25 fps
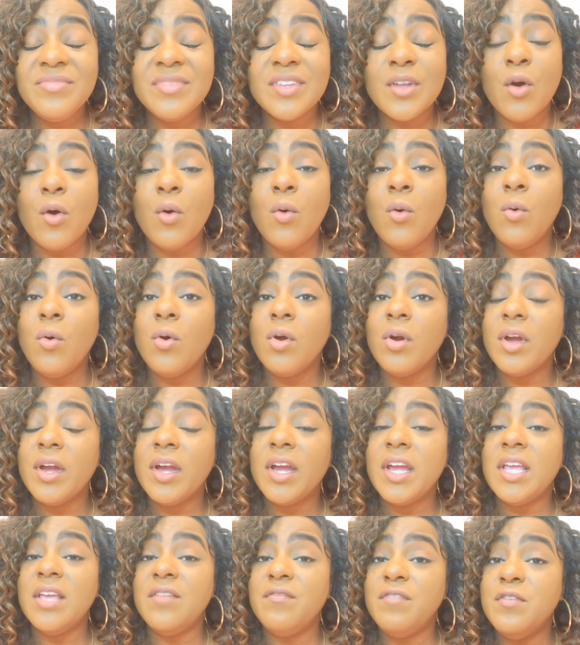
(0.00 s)

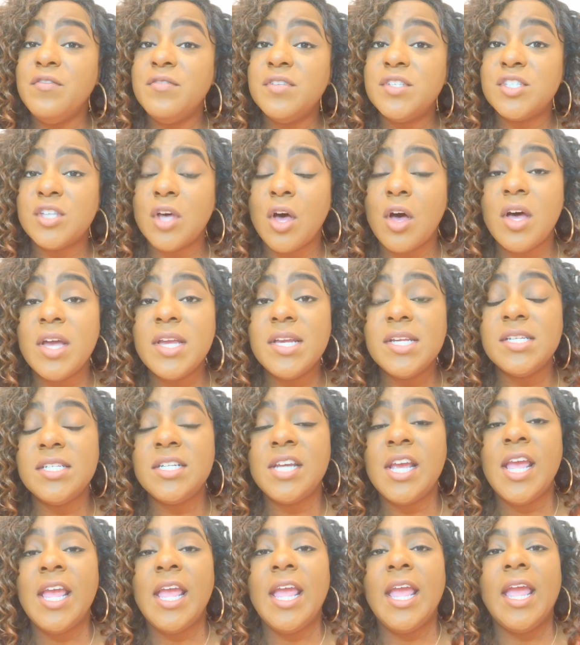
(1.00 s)
or if you saw it.
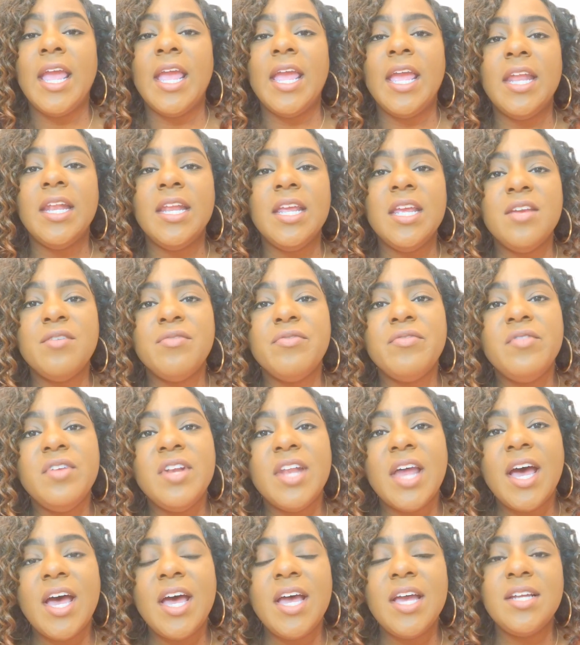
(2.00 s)
And if
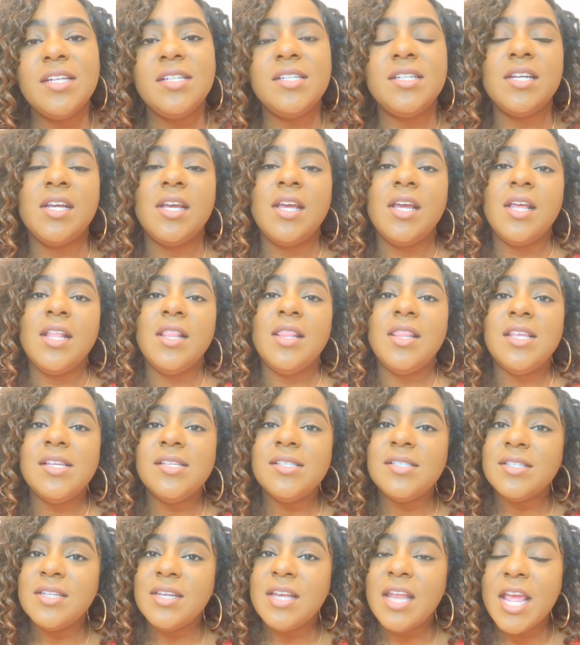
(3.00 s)
not,
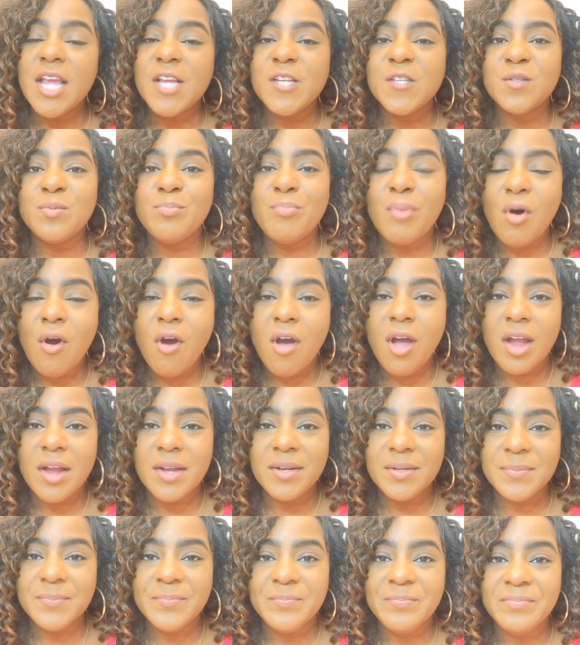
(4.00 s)
this next
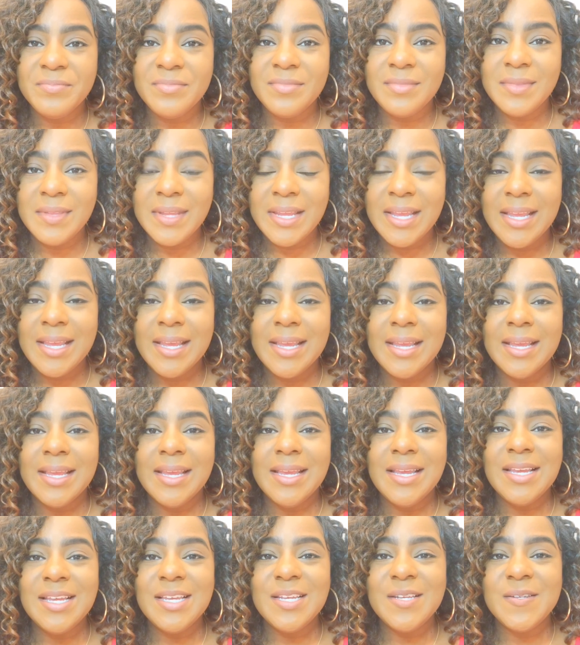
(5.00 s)
part
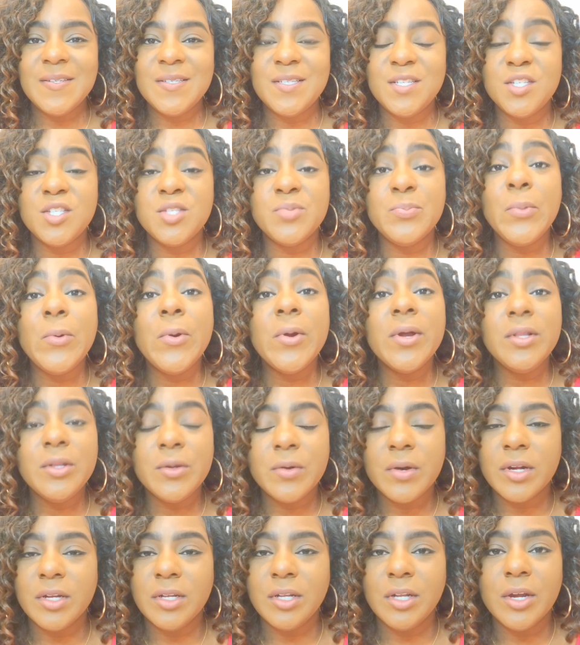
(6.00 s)
is a
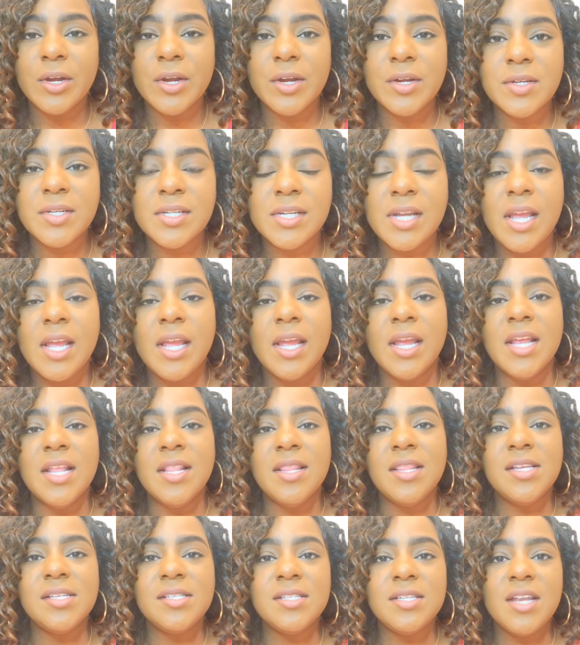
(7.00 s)
spoiler alert.
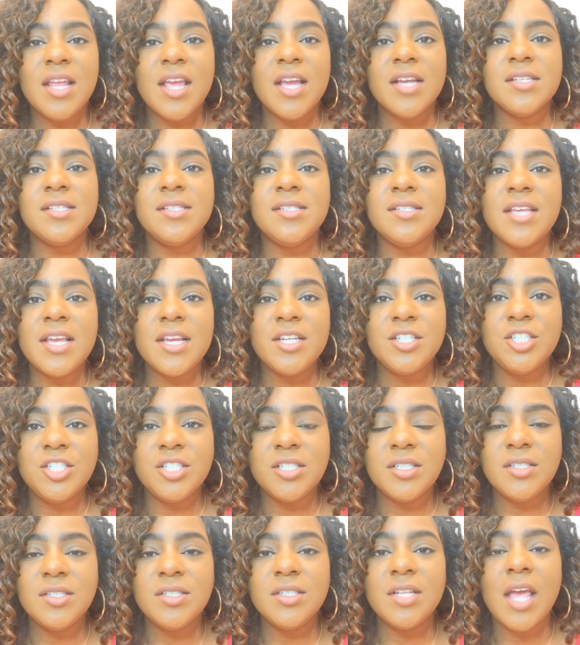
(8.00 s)
In this next
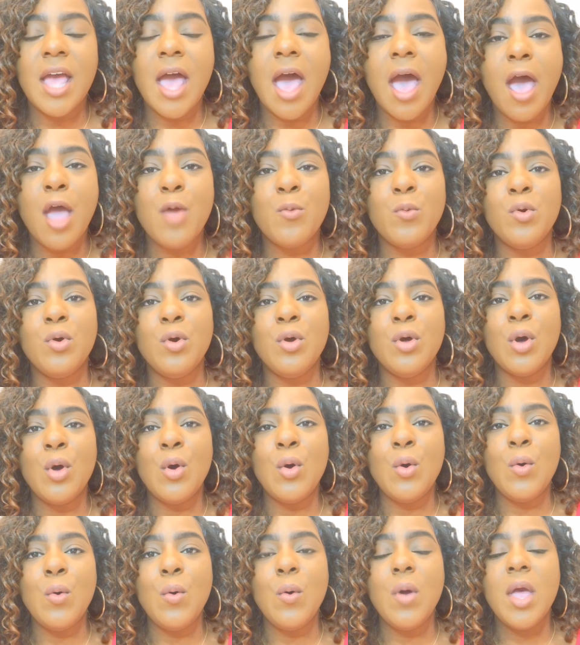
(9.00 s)
section, I will
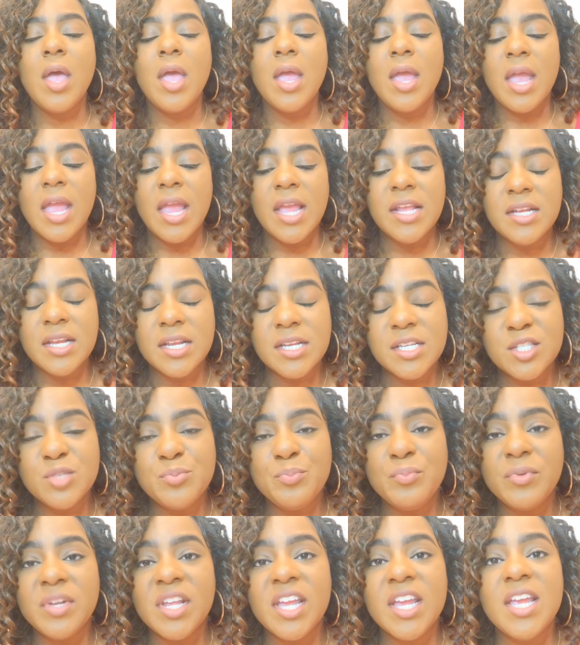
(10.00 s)
go and
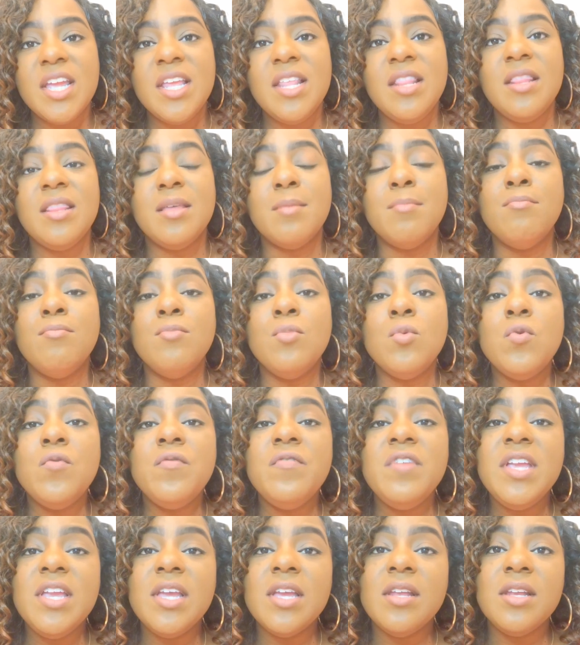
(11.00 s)
explain the
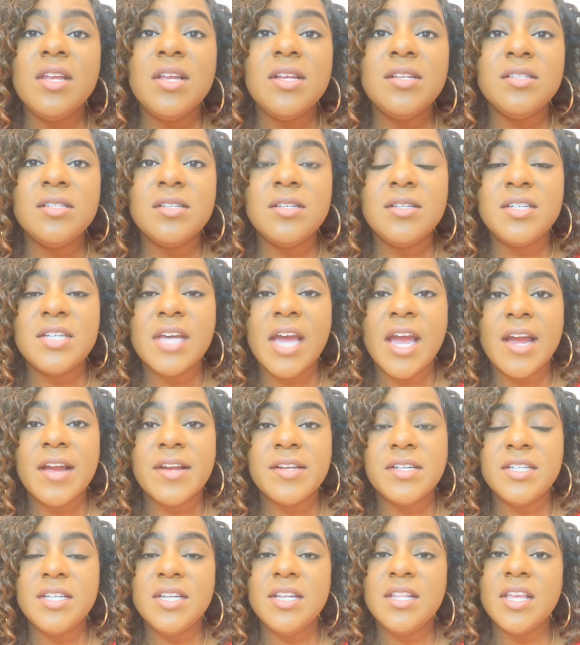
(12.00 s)
movie in its
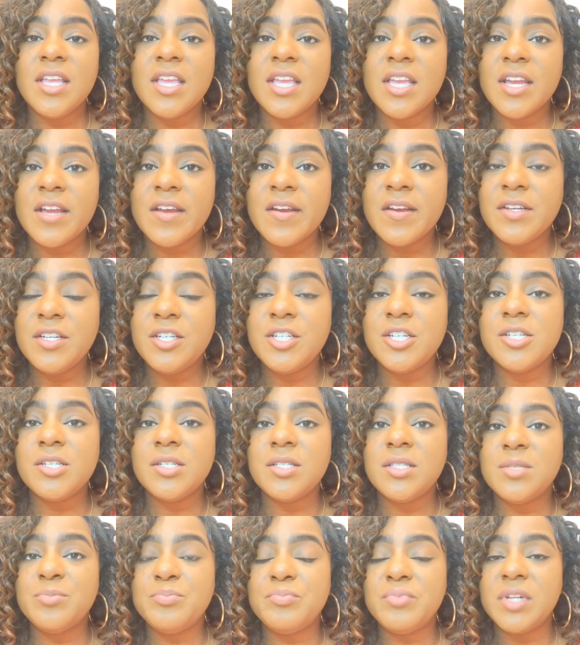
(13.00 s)
entirety, the characters,
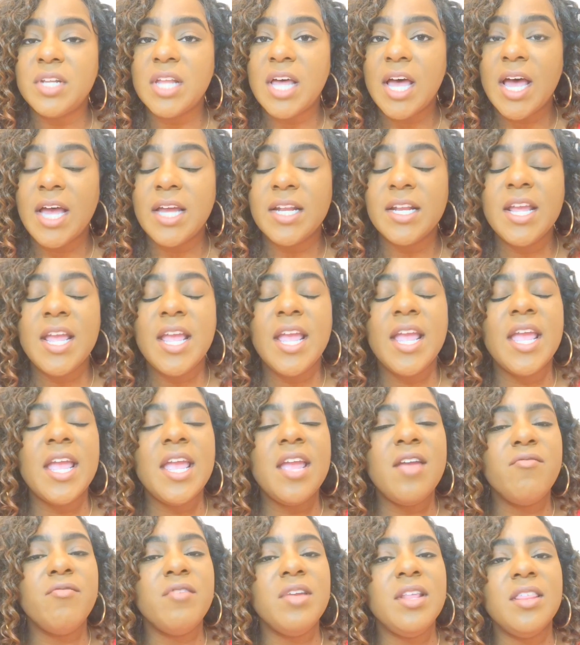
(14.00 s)
the plot,
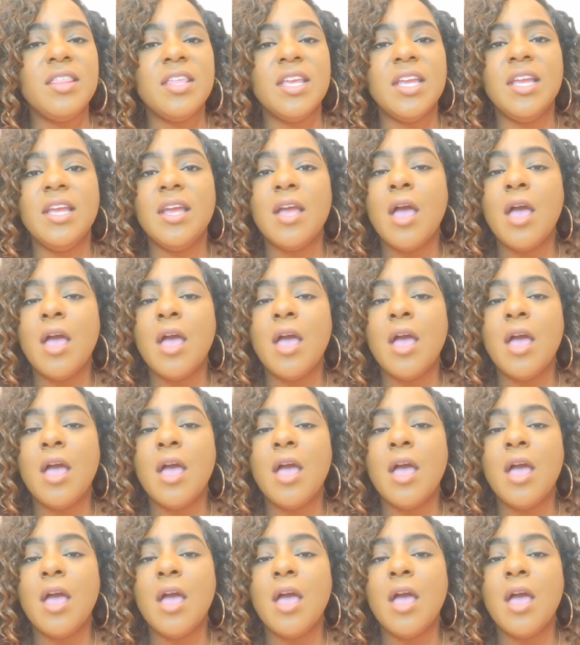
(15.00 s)
everything,